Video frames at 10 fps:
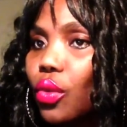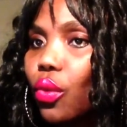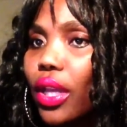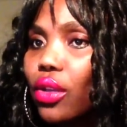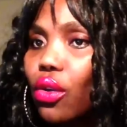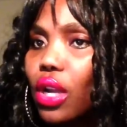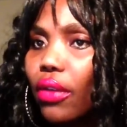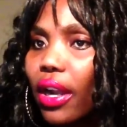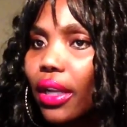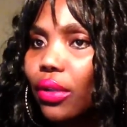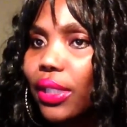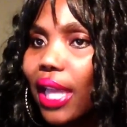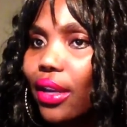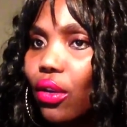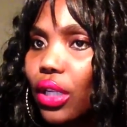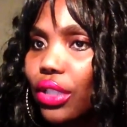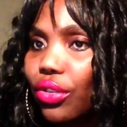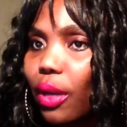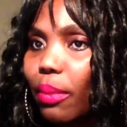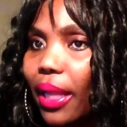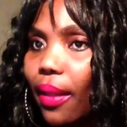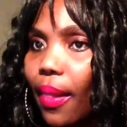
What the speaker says: where you going to run, outside or on a treadmill?